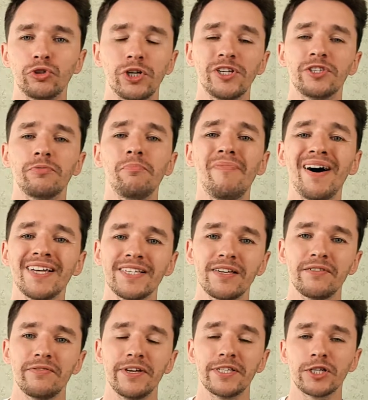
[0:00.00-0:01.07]
it's
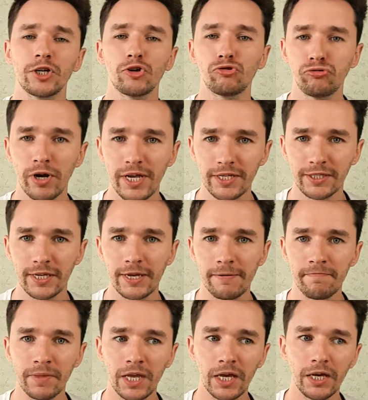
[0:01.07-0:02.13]
massive, it's crazy
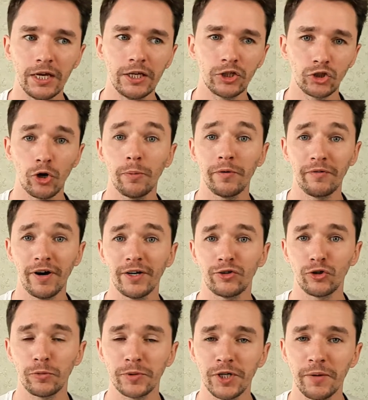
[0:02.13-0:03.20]
in Shopify
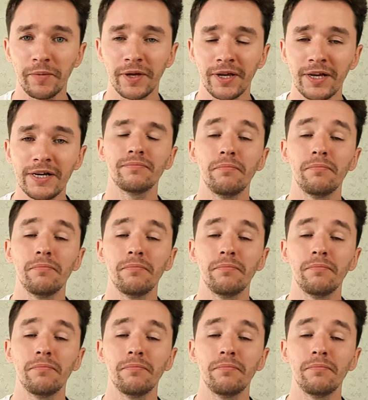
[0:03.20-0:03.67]
dropshipping.